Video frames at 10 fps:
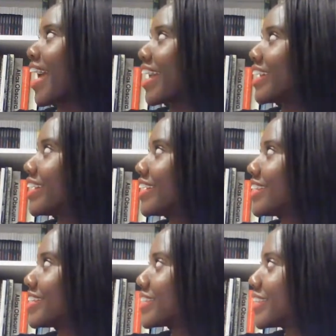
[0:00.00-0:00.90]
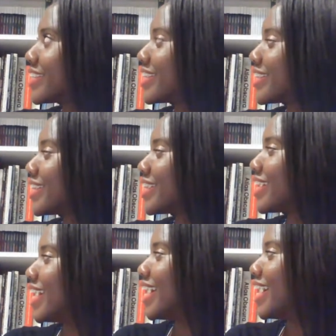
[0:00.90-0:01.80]
and
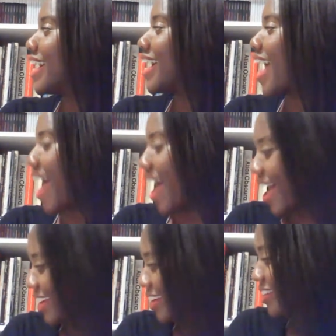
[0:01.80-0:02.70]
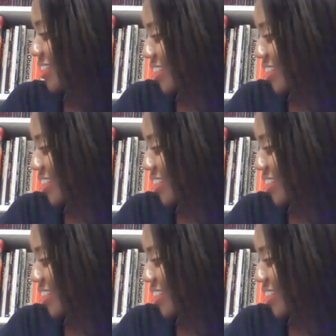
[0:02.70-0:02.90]
had a